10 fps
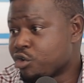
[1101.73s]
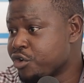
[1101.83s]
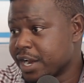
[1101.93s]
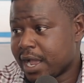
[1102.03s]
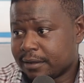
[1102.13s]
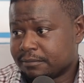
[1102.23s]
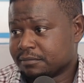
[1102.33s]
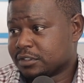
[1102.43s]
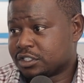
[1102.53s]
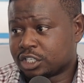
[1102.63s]
courier
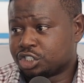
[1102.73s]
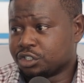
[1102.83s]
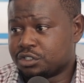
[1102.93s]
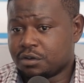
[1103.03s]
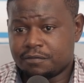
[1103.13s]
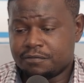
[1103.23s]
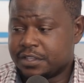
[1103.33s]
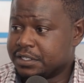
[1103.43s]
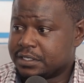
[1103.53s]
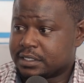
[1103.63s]
sections of
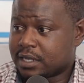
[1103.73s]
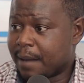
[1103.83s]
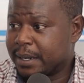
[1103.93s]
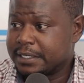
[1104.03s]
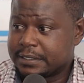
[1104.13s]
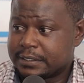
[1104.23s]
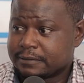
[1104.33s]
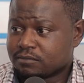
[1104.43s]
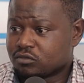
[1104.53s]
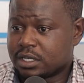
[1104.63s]
these companies
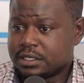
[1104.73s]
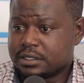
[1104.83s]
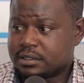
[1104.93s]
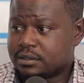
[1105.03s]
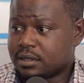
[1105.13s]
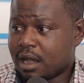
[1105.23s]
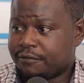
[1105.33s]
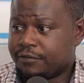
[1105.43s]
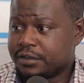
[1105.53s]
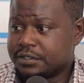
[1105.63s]
is
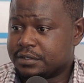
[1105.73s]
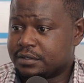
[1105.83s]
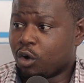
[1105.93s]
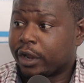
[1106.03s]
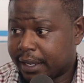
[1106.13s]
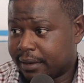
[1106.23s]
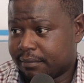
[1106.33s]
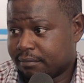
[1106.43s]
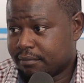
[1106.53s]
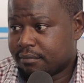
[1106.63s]
okay.
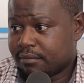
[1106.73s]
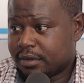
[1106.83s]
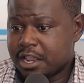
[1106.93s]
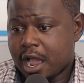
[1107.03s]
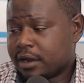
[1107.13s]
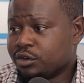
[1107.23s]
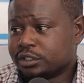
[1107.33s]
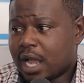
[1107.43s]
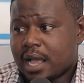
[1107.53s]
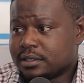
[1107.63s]

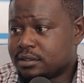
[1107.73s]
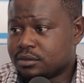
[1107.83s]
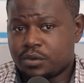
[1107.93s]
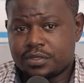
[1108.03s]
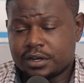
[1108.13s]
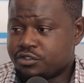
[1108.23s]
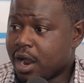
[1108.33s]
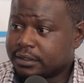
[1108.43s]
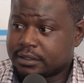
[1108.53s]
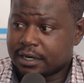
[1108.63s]
Not as with the
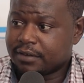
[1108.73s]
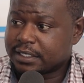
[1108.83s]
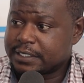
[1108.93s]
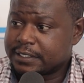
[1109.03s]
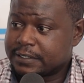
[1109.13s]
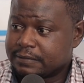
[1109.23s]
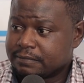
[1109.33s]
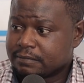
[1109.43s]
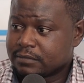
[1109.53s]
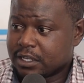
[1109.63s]
drugs and vaccines.
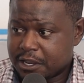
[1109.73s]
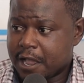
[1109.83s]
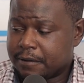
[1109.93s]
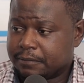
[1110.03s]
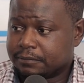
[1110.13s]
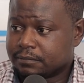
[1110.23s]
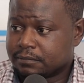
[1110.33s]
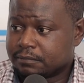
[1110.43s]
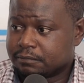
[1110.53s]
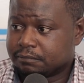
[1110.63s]

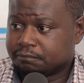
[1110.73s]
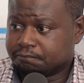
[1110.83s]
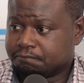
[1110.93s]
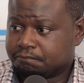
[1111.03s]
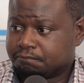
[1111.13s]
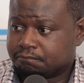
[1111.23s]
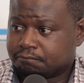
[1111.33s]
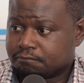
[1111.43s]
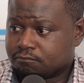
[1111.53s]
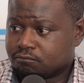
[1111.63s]
Just to
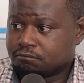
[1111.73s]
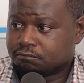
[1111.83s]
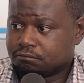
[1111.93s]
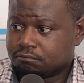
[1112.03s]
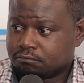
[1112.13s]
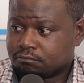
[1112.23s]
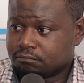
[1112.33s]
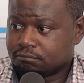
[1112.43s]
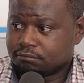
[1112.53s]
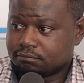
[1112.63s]
clarify, in case someone thought we're
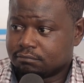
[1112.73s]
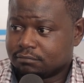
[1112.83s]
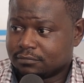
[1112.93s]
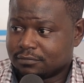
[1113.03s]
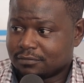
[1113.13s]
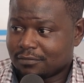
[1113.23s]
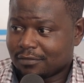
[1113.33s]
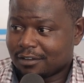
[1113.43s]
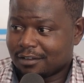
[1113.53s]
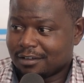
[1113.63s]
only leaning towards
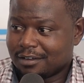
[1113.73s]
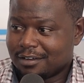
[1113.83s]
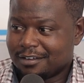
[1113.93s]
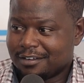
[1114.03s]
crops, but